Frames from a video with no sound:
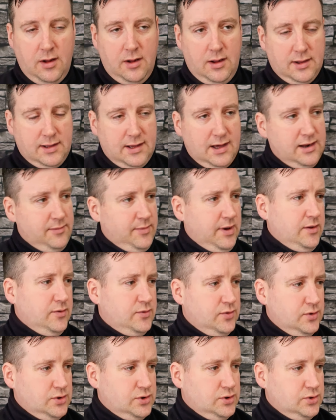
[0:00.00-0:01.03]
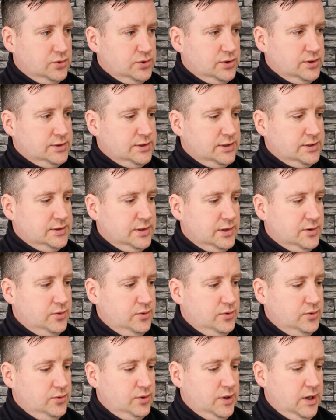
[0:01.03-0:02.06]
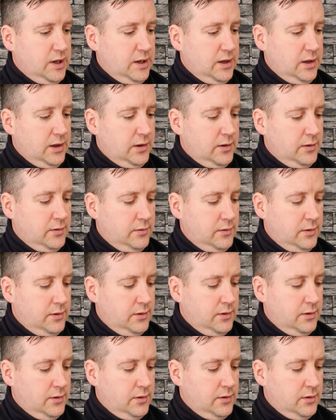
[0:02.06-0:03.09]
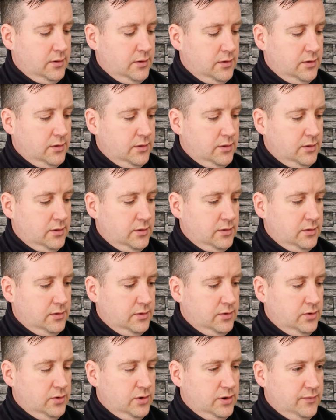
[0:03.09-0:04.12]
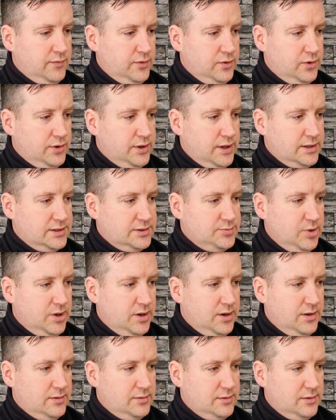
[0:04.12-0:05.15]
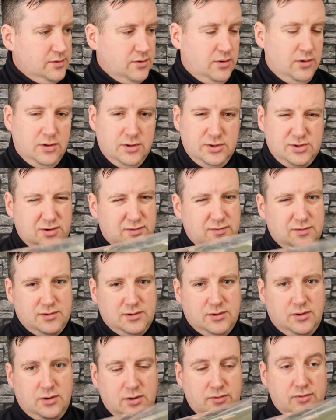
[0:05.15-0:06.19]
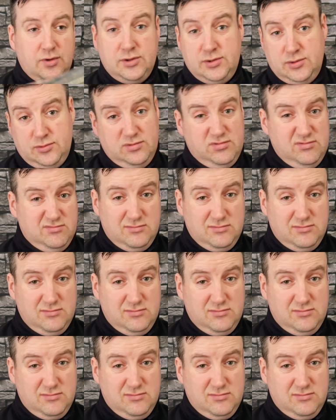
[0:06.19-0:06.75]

I can't mind who showed us this or who reviewed this, but Colin Russell.